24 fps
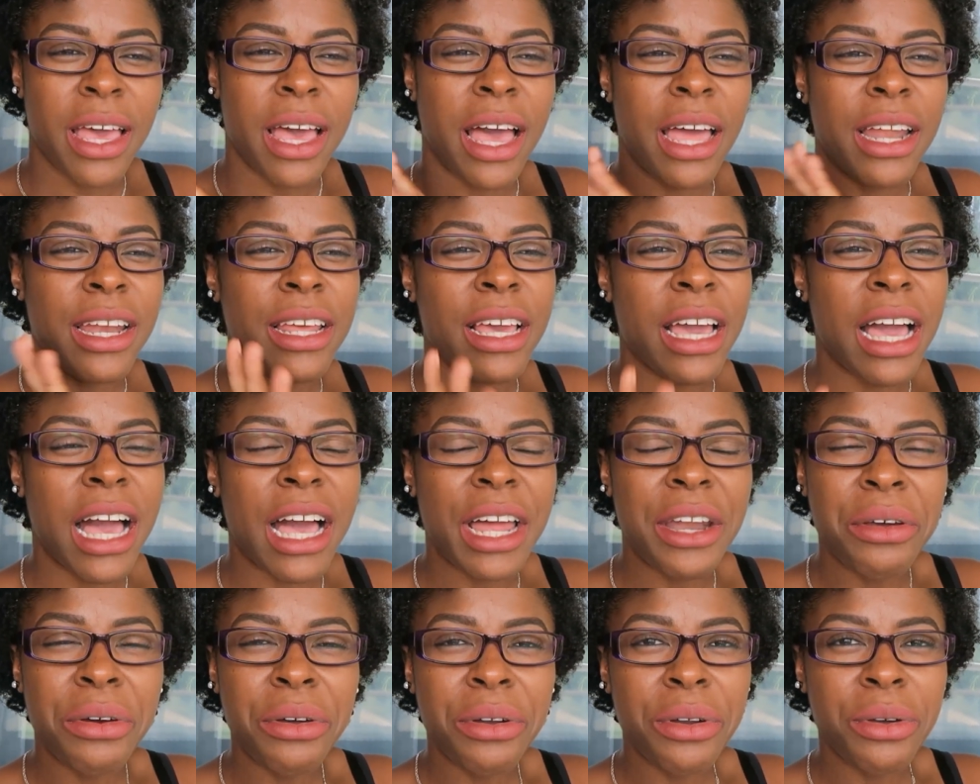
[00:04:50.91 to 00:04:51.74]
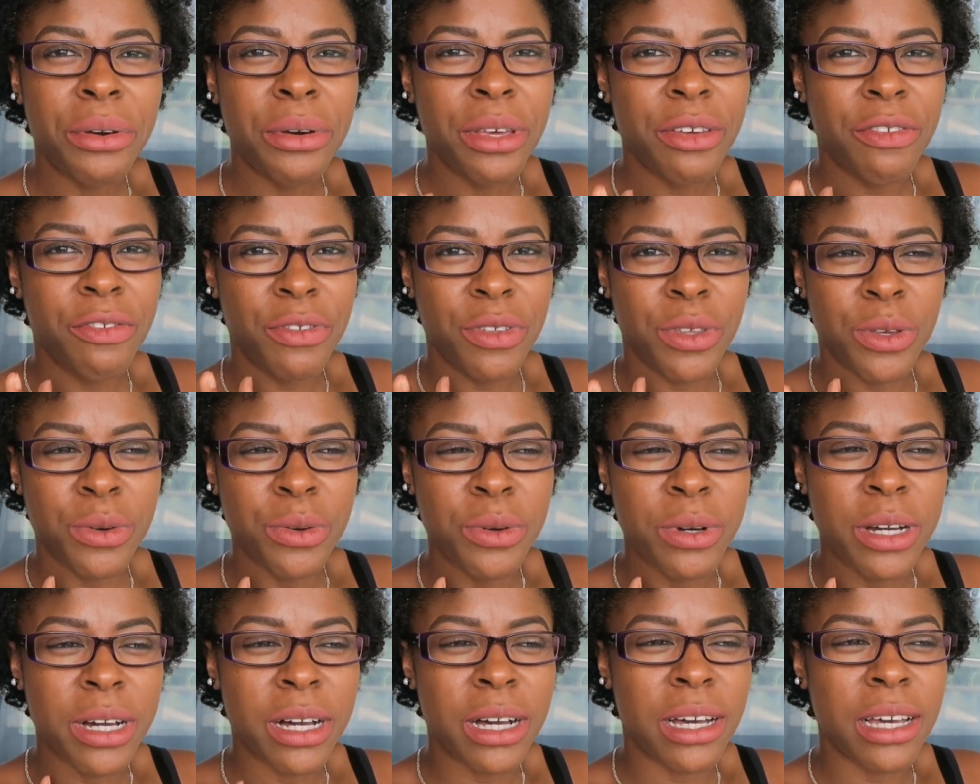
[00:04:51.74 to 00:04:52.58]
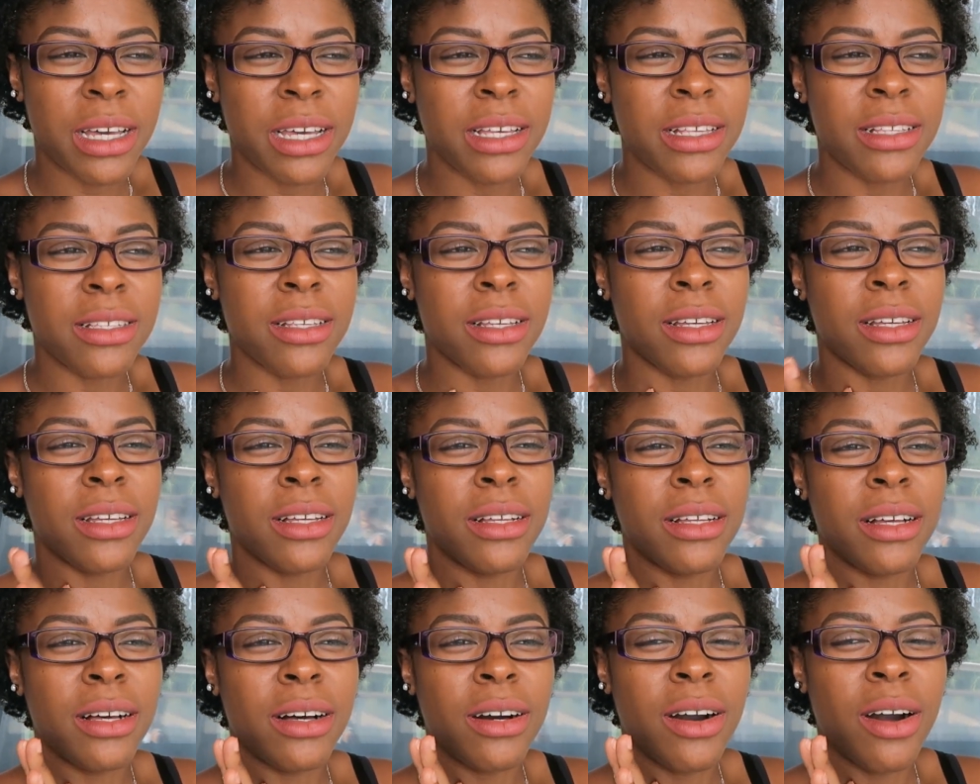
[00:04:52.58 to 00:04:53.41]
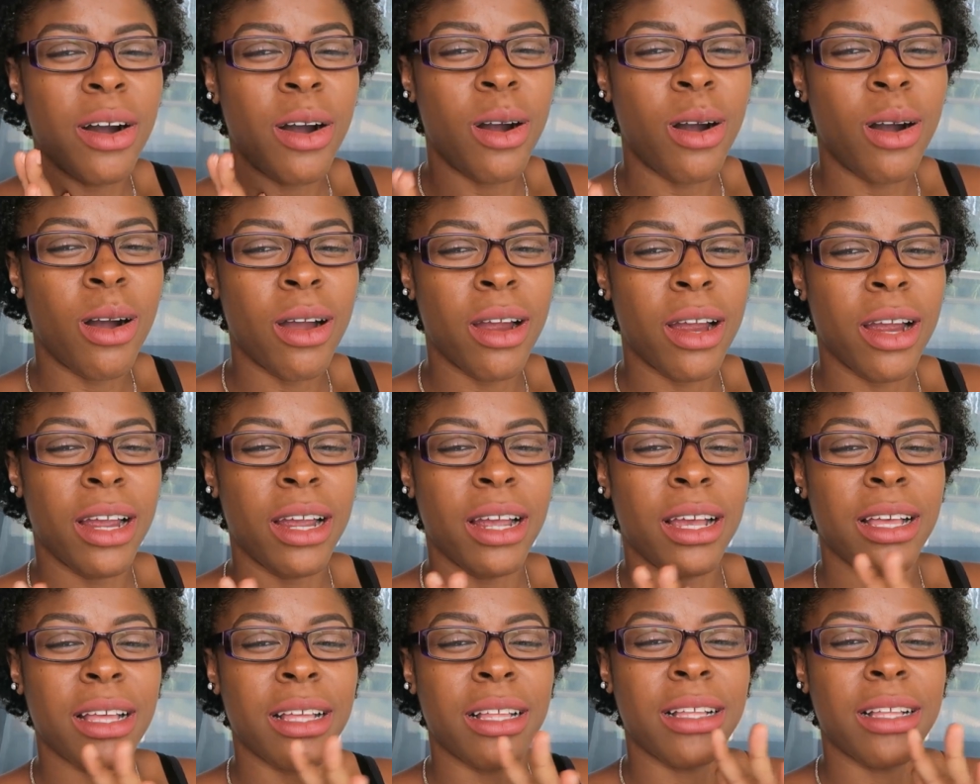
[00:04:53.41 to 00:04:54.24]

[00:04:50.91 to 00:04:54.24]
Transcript: And I don't know if you guys are